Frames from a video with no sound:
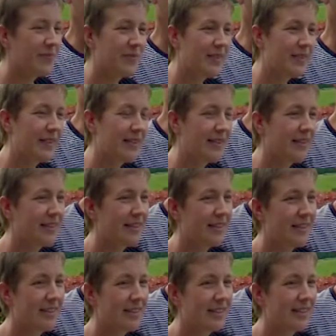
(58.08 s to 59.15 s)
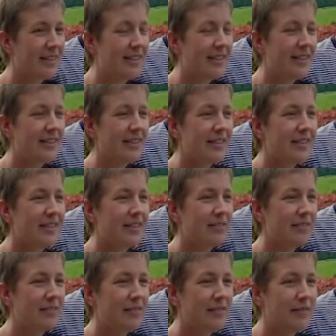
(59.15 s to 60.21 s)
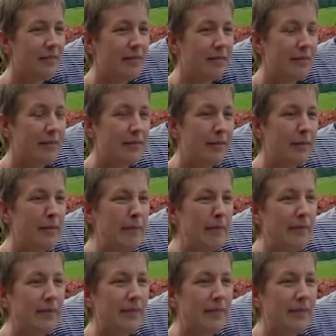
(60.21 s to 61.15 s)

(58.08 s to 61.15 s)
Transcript: (silent)